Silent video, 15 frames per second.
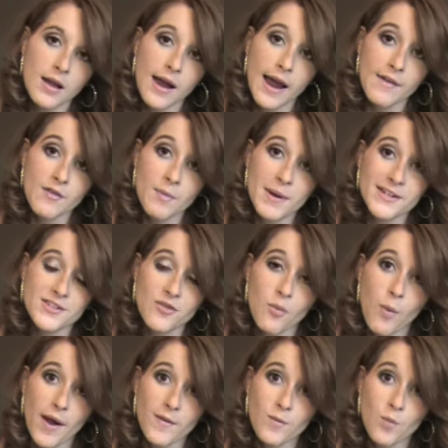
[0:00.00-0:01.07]
I have a bunch of
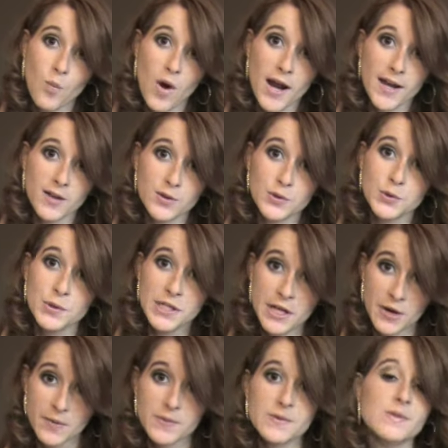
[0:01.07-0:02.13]
Wet n Wild
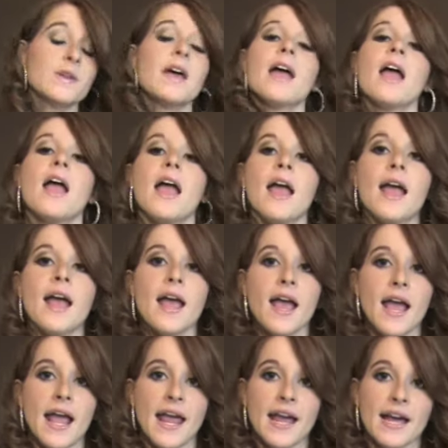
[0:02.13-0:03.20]
trios.
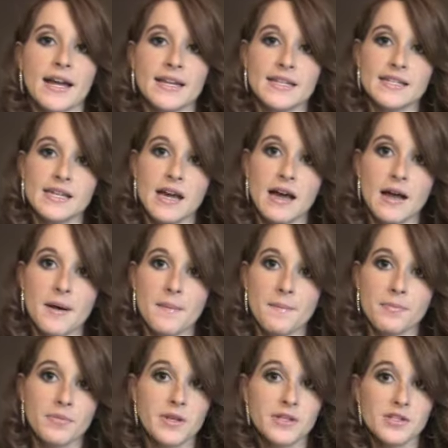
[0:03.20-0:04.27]
And um,
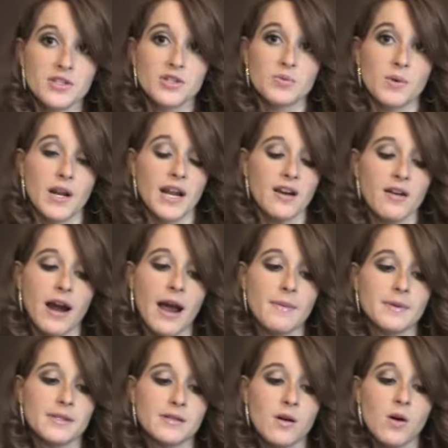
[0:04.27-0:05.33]
this is just one I grabbed.
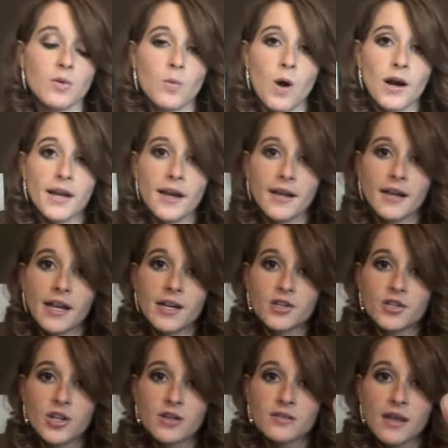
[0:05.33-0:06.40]
It's called Walking on
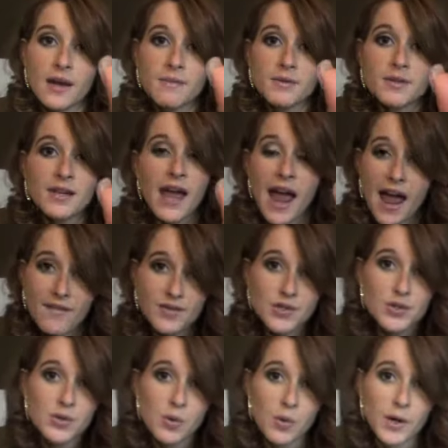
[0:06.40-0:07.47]
Eggshells. i have a
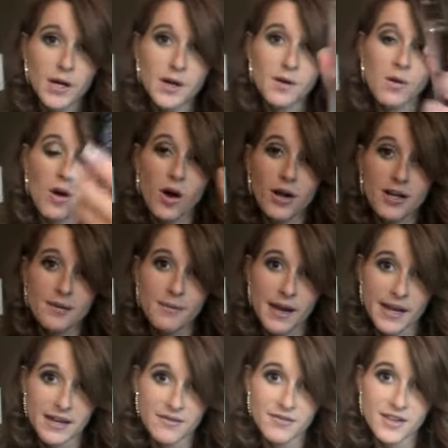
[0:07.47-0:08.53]
tutorial already
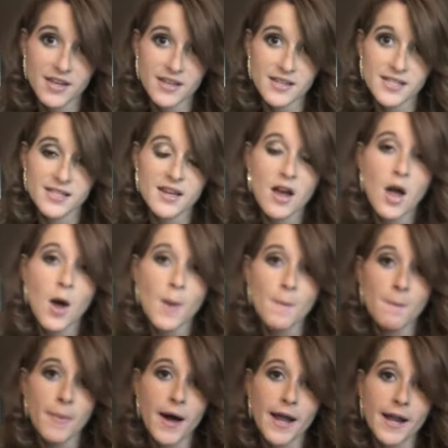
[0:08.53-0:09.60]
made of this,
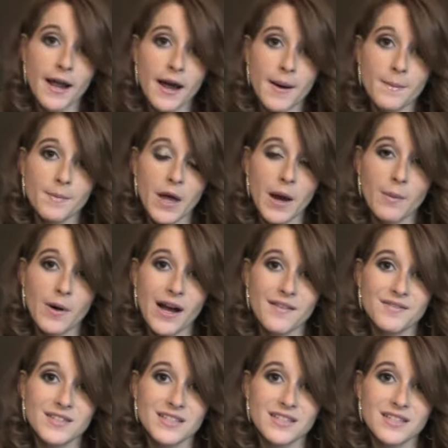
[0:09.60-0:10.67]
but um, I will
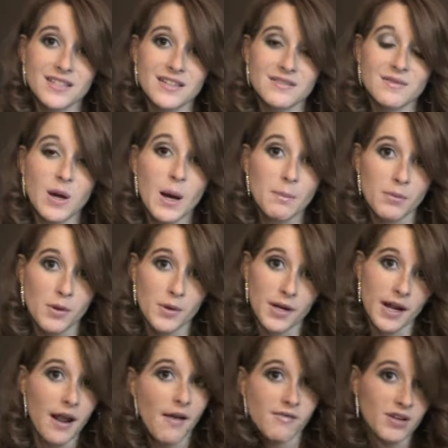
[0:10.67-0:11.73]
have to upload
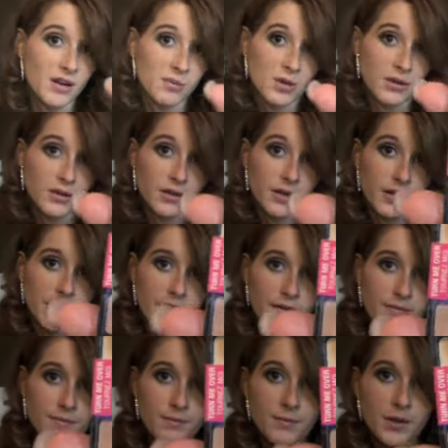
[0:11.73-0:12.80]
it. I haven't uploaded it
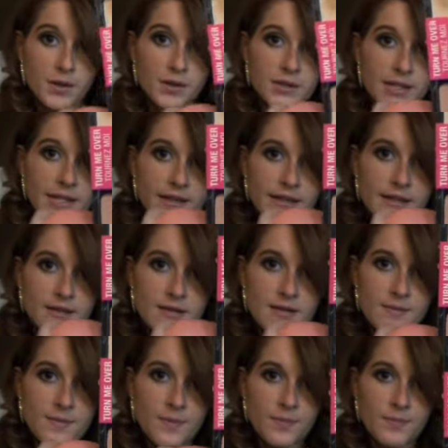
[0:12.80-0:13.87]
yet. It looks like this.